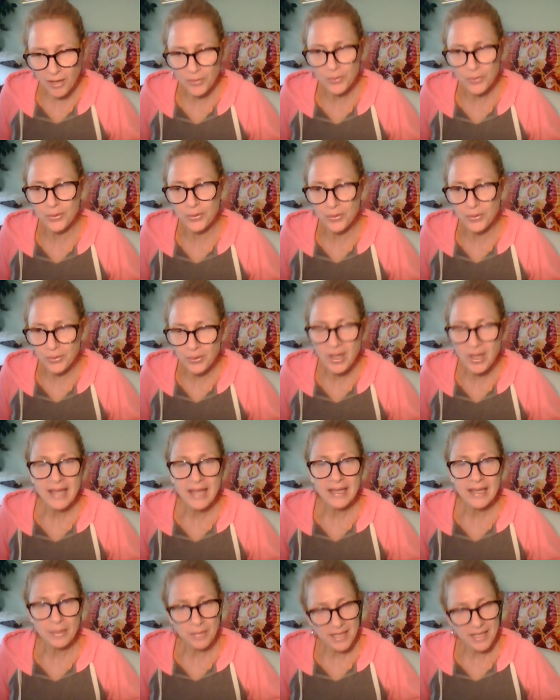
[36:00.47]
ah, ooh, ooh.
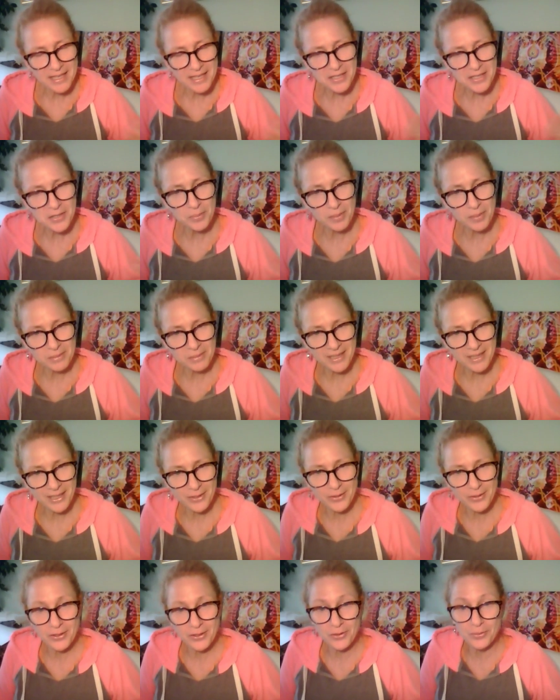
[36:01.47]
Give me an ish,
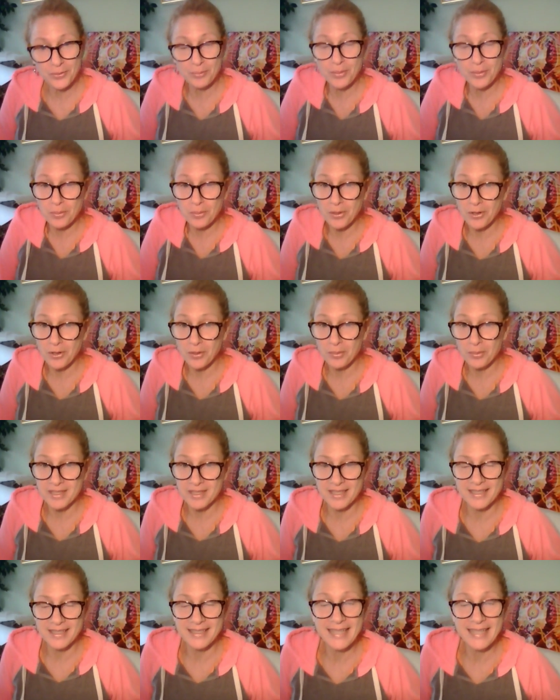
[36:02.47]
bibliotin, dotin, bobo,
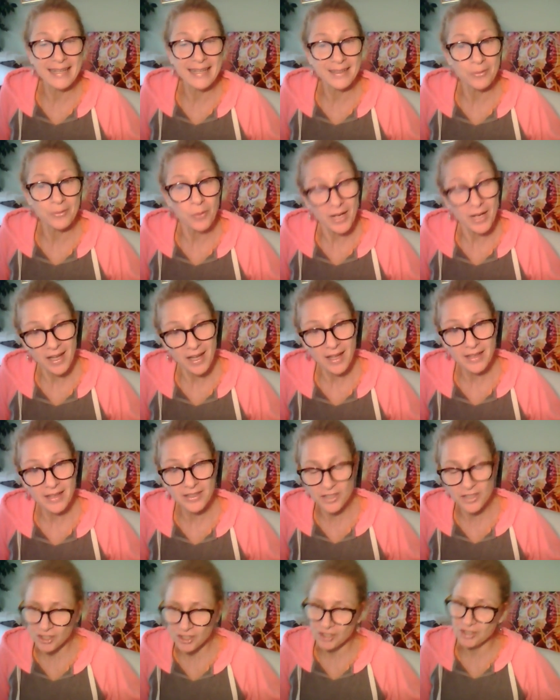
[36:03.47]
badittin, datin, why not,
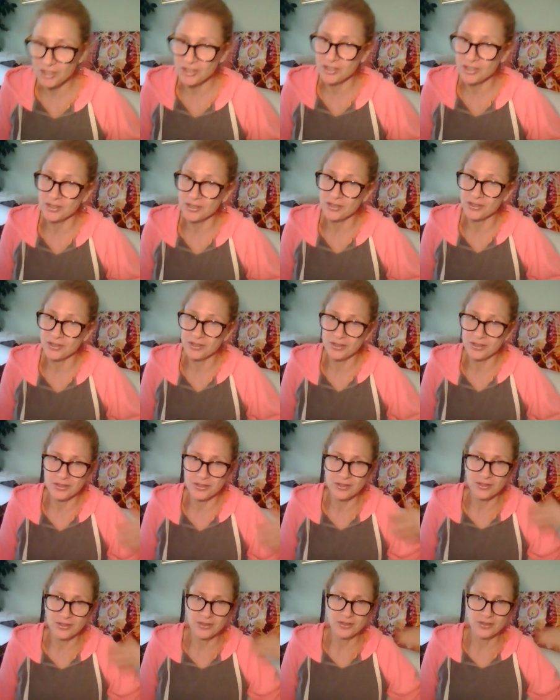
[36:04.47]
and shh.
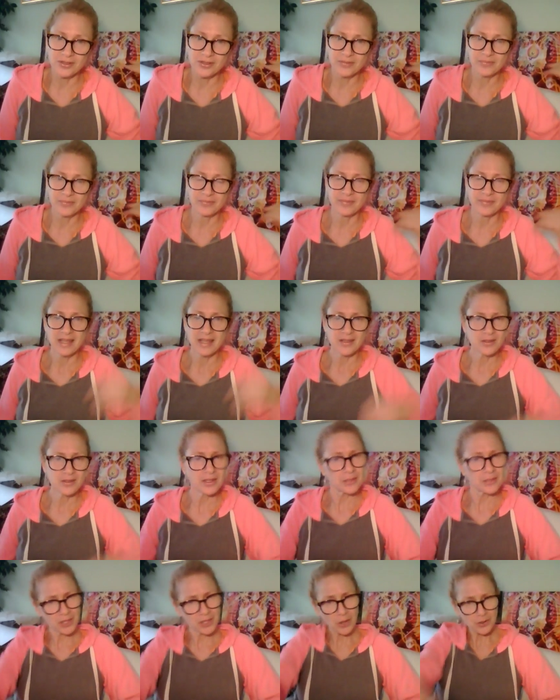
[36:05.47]

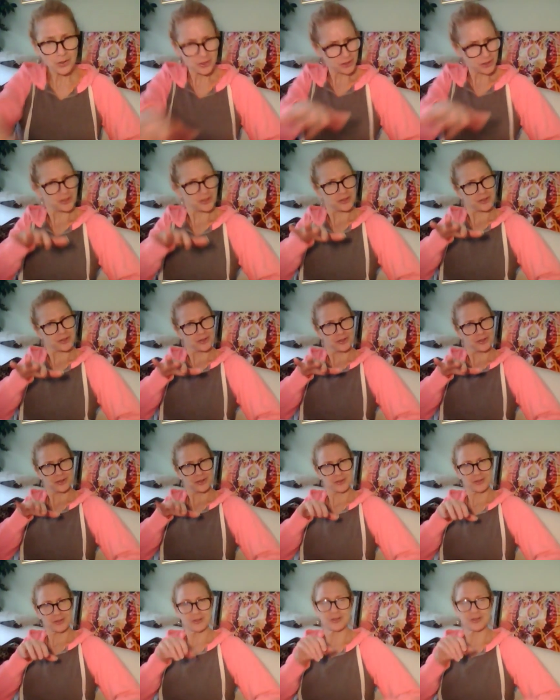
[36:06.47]
So I'm going
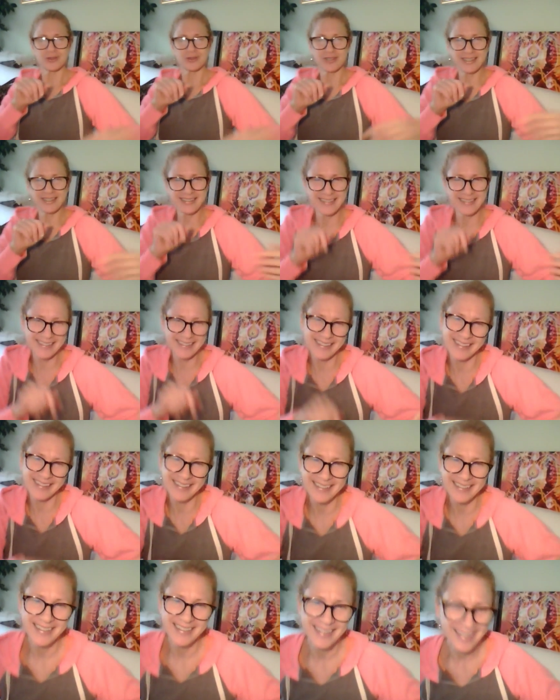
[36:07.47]
to
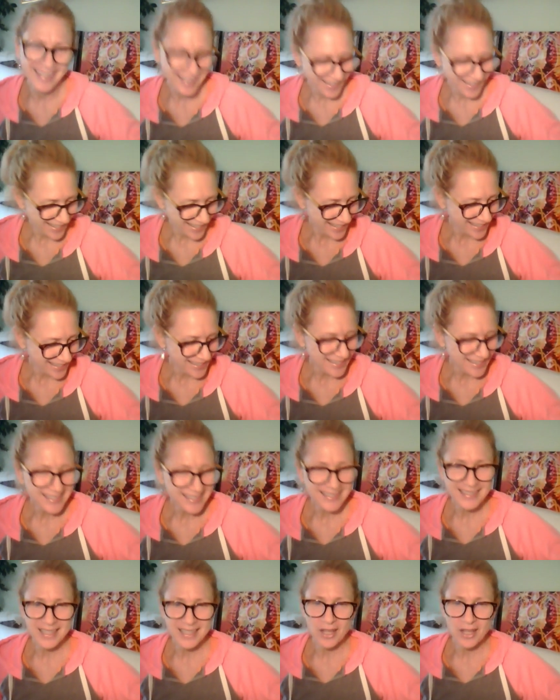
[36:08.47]
go shh.
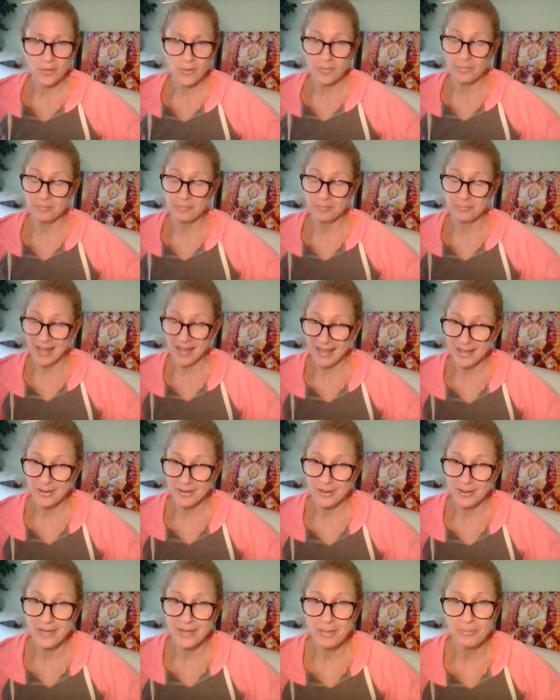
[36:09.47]
So, I
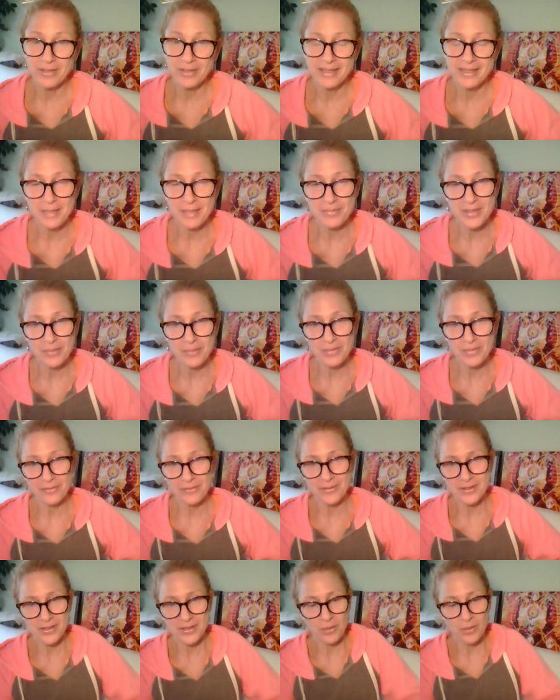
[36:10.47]
don't know if that brings up something for